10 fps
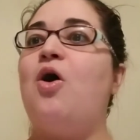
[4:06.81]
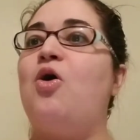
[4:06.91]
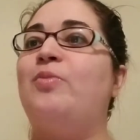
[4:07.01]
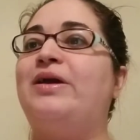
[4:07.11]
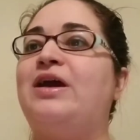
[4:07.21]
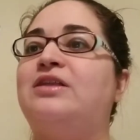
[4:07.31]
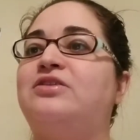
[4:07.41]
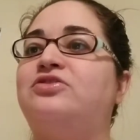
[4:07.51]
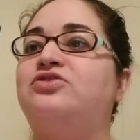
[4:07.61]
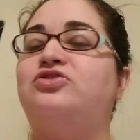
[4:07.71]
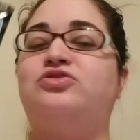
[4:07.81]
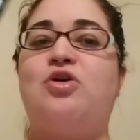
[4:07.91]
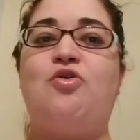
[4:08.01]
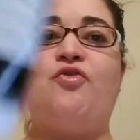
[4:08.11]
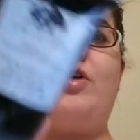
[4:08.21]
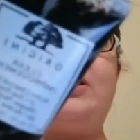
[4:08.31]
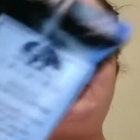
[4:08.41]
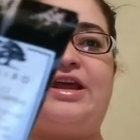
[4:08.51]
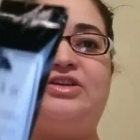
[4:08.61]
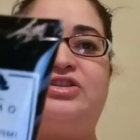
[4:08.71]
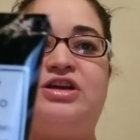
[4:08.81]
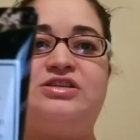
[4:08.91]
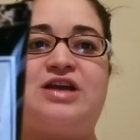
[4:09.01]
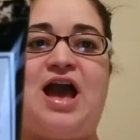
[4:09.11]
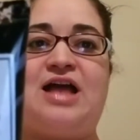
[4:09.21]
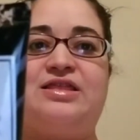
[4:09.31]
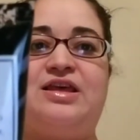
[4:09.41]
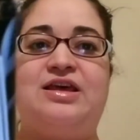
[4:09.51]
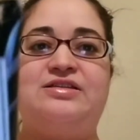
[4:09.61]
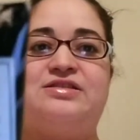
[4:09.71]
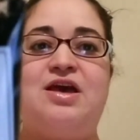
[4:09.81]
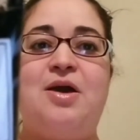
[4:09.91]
Oh my God, this is so funny that I just got this.